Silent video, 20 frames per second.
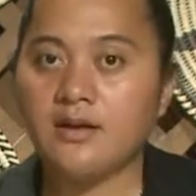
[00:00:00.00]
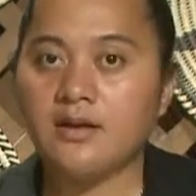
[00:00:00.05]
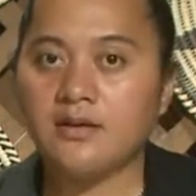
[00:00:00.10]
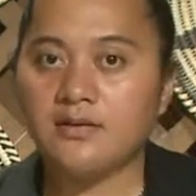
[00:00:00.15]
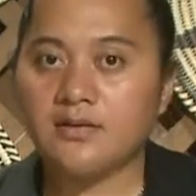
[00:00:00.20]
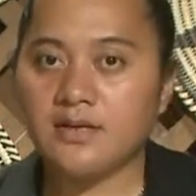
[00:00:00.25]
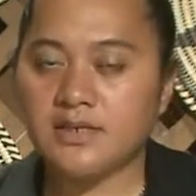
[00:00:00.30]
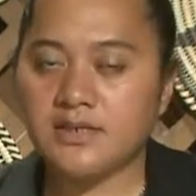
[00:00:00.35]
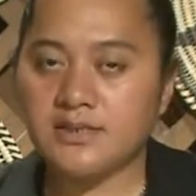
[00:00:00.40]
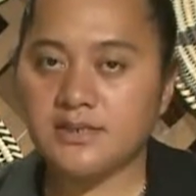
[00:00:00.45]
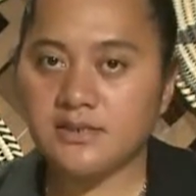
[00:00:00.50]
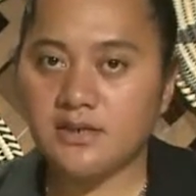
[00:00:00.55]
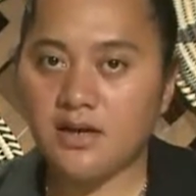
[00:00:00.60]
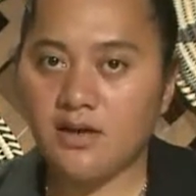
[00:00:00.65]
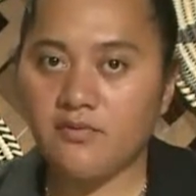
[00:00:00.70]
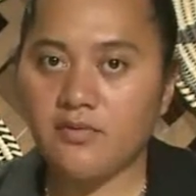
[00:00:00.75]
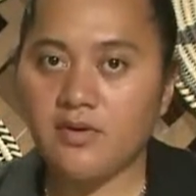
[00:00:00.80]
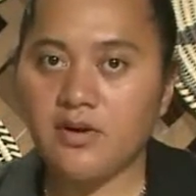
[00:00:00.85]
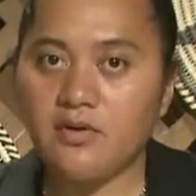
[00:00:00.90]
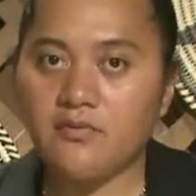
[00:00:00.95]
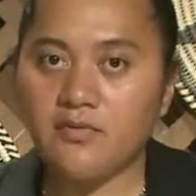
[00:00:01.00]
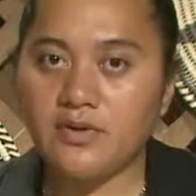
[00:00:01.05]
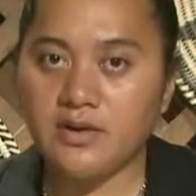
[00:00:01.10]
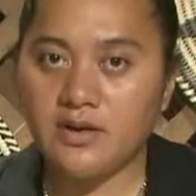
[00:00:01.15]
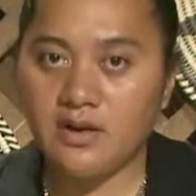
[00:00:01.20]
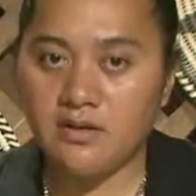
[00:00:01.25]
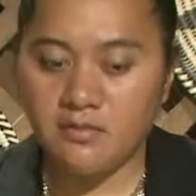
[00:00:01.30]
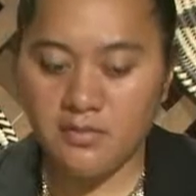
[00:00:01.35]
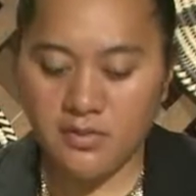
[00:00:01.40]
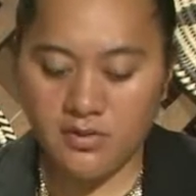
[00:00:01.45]
The discovery of a
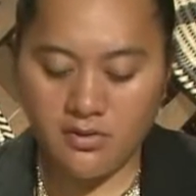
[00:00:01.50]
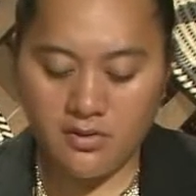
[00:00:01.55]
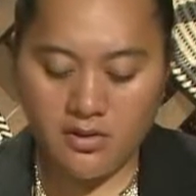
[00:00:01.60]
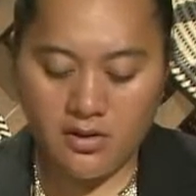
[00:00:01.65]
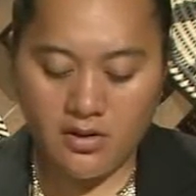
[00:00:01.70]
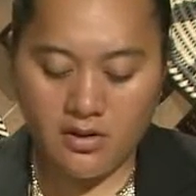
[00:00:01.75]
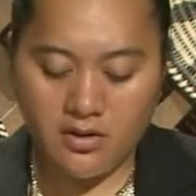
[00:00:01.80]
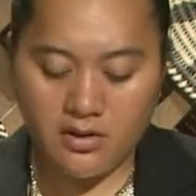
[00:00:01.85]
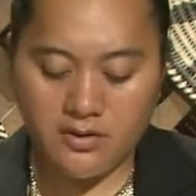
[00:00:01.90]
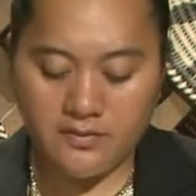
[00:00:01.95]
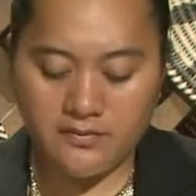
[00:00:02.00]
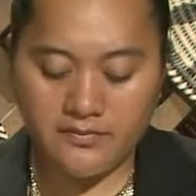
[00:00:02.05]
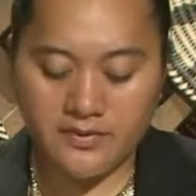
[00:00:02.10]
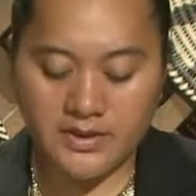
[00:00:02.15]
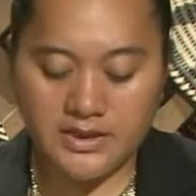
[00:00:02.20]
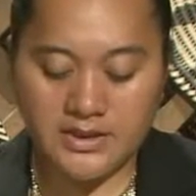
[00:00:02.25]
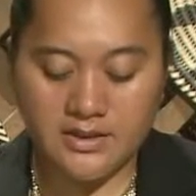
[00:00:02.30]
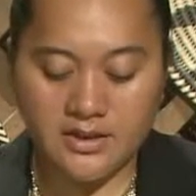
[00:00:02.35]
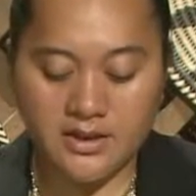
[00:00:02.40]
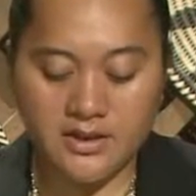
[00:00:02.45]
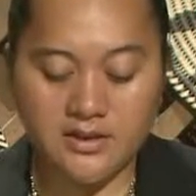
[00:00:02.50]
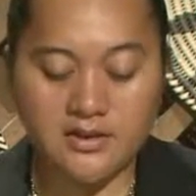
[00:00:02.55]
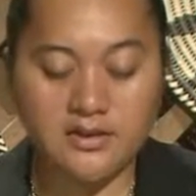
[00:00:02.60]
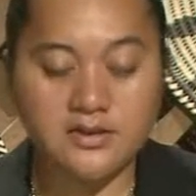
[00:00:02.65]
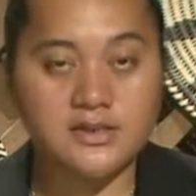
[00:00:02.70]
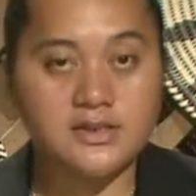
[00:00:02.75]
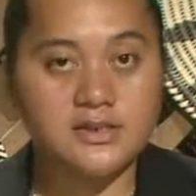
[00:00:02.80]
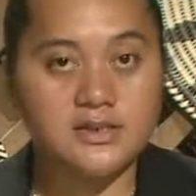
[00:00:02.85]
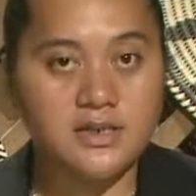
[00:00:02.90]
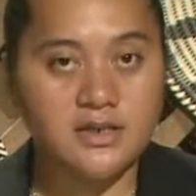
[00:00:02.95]
number of dead
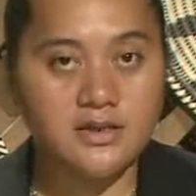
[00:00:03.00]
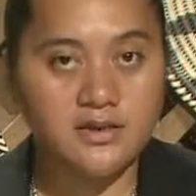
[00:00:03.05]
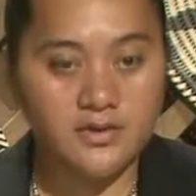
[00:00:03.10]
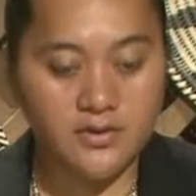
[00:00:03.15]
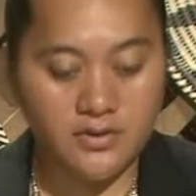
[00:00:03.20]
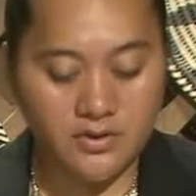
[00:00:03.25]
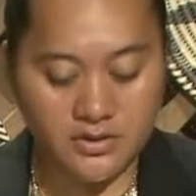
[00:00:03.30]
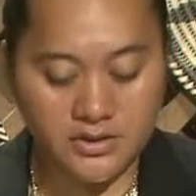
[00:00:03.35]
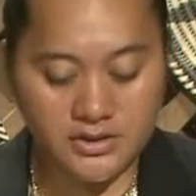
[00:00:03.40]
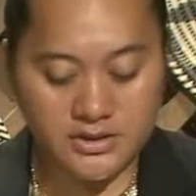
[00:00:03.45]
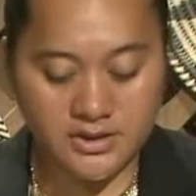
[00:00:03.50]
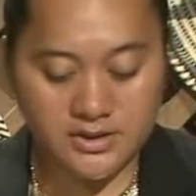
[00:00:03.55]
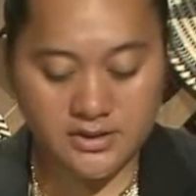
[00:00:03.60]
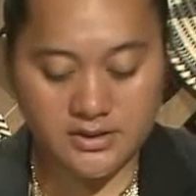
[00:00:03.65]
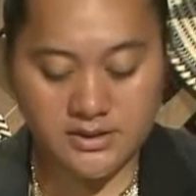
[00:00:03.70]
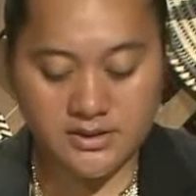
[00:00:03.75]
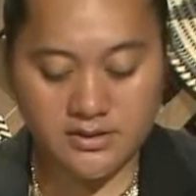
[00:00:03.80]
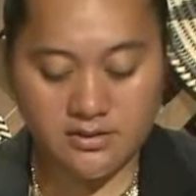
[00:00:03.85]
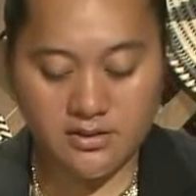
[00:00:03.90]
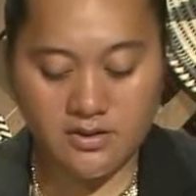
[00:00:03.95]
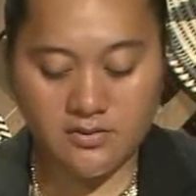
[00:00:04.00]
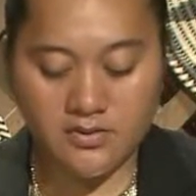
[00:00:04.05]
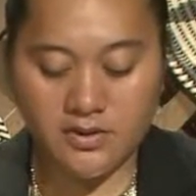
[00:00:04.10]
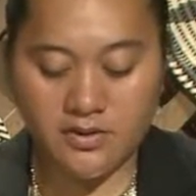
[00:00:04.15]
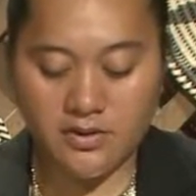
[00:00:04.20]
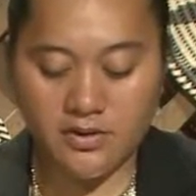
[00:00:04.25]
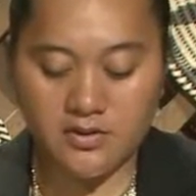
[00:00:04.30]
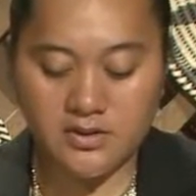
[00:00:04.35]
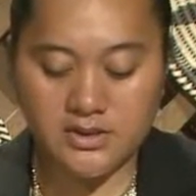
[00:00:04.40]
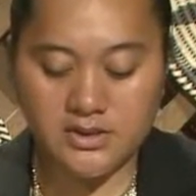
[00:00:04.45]
sea urchins along the
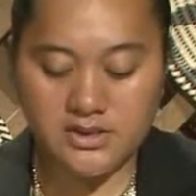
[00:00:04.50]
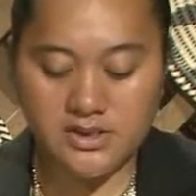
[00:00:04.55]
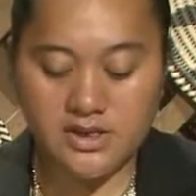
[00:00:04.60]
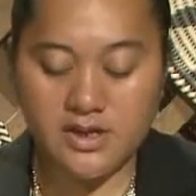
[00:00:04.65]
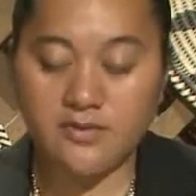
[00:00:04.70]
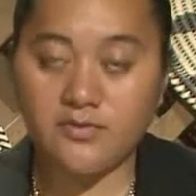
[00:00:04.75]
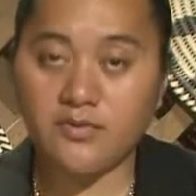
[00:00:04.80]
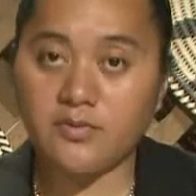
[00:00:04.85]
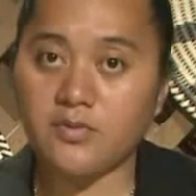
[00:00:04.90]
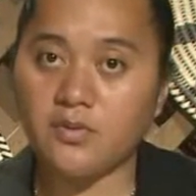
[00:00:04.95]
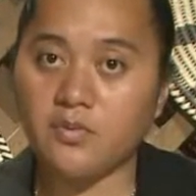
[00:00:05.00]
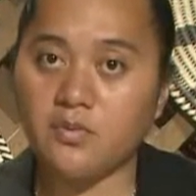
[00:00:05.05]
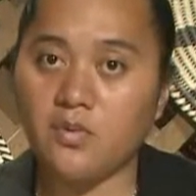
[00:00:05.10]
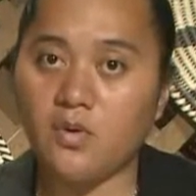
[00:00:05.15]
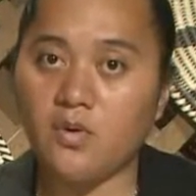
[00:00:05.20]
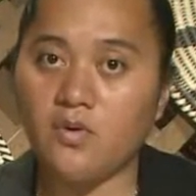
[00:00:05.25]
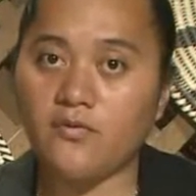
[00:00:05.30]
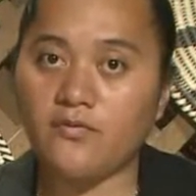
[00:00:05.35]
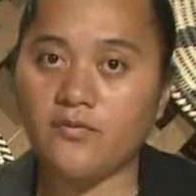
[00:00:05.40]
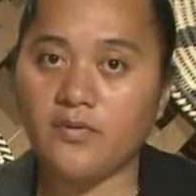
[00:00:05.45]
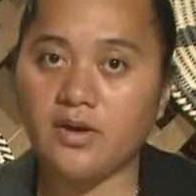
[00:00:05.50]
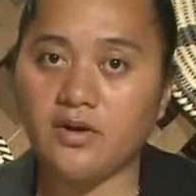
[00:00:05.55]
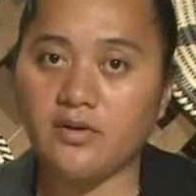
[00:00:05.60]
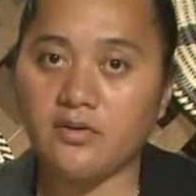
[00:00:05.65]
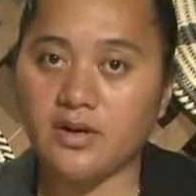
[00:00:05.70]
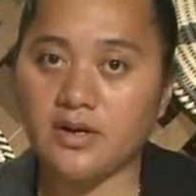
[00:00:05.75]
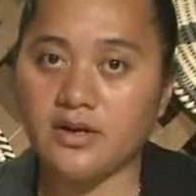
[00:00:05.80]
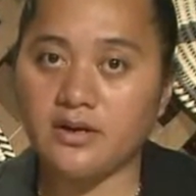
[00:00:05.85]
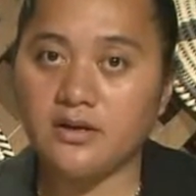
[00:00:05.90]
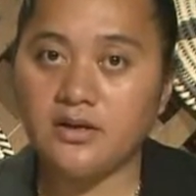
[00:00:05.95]
coastline from the wharf
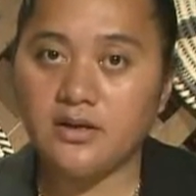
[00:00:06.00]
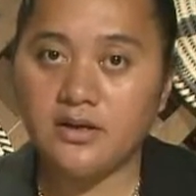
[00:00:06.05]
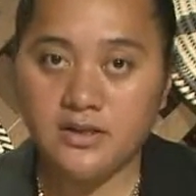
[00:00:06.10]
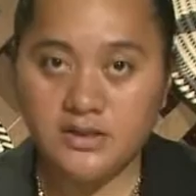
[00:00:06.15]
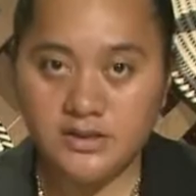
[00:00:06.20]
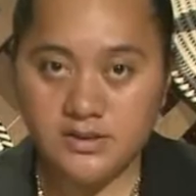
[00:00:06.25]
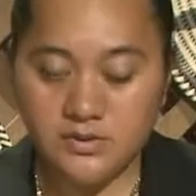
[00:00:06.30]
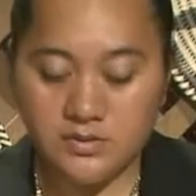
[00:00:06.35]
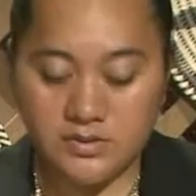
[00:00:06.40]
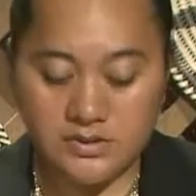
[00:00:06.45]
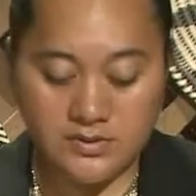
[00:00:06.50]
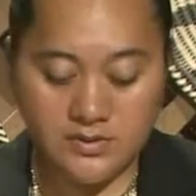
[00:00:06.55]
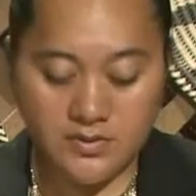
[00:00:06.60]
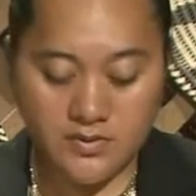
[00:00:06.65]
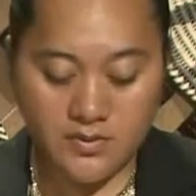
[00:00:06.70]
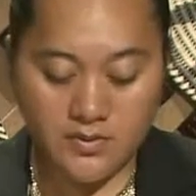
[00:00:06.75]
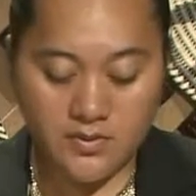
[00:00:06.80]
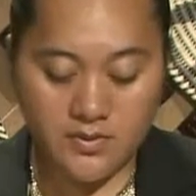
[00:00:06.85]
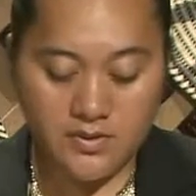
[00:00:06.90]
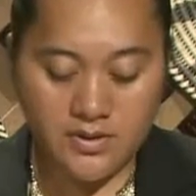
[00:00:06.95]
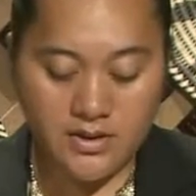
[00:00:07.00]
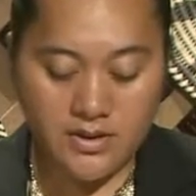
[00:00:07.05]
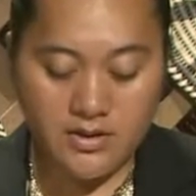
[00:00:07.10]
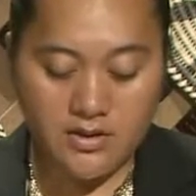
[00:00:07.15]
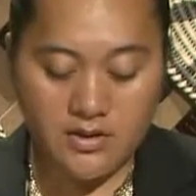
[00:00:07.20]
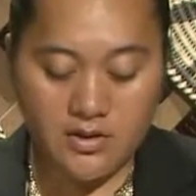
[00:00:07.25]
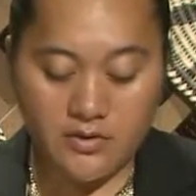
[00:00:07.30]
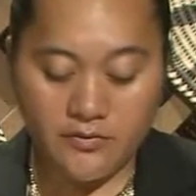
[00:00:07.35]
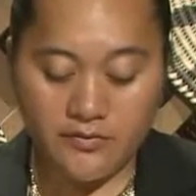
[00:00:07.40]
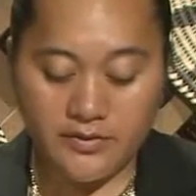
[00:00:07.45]
area to Utuko
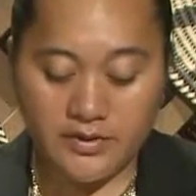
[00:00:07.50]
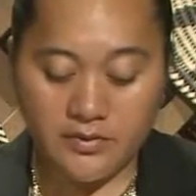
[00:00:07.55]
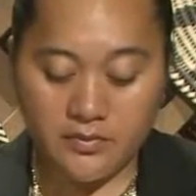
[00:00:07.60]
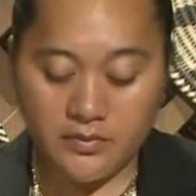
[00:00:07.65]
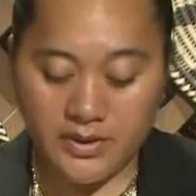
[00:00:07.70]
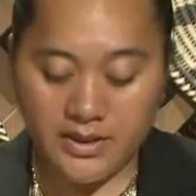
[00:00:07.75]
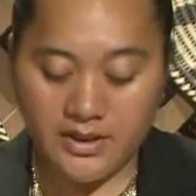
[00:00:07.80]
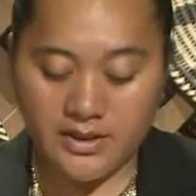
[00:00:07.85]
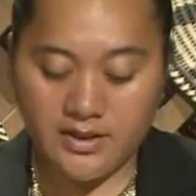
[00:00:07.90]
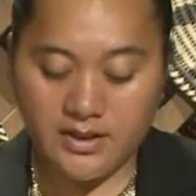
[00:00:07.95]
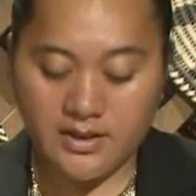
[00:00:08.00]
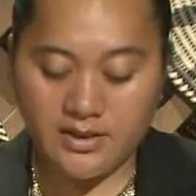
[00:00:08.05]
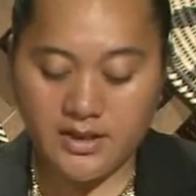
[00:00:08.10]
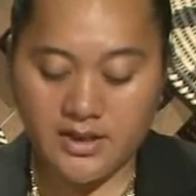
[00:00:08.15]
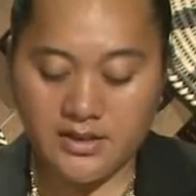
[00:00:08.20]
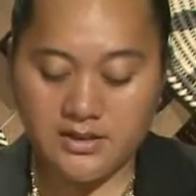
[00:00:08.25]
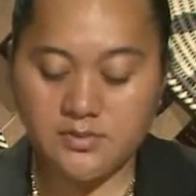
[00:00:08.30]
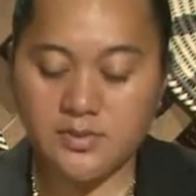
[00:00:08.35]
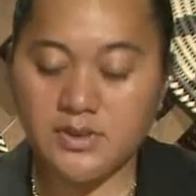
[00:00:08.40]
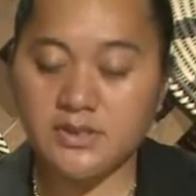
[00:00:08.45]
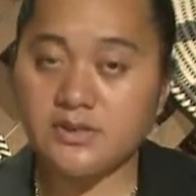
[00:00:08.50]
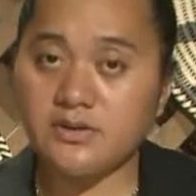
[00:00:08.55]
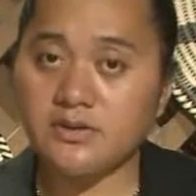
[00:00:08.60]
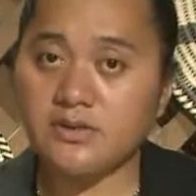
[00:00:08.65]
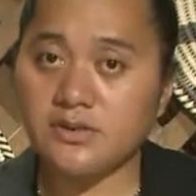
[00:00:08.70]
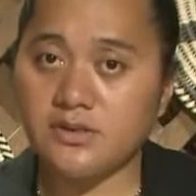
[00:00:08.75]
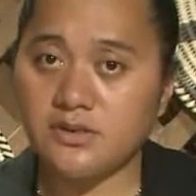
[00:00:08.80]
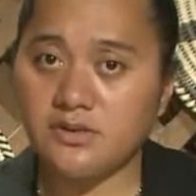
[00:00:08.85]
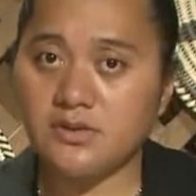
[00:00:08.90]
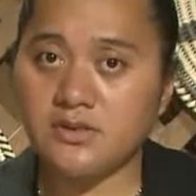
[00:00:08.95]
over the weekend has raised
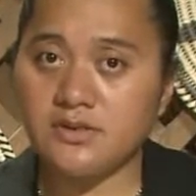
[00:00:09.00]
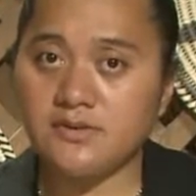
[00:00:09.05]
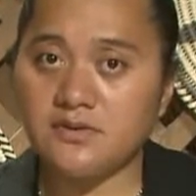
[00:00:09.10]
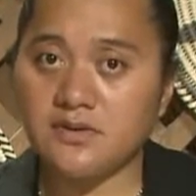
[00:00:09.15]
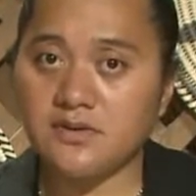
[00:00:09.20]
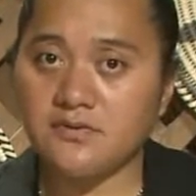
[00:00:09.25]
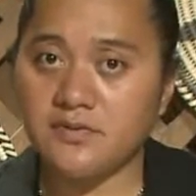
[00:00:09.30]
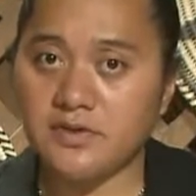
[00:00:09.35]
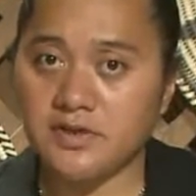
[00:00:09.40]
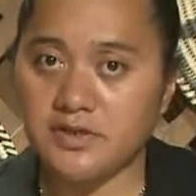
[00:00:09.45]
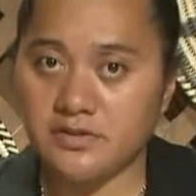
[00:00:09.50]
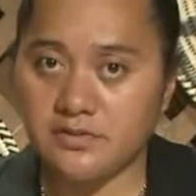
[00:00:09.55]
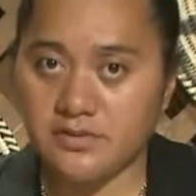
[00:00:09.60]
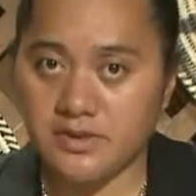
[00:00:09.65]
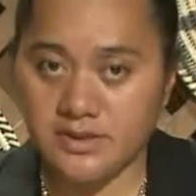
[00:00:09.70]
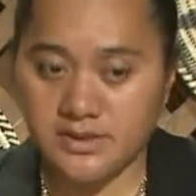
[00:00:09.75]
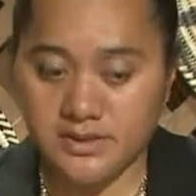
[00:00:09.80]
concerns for the Fisheries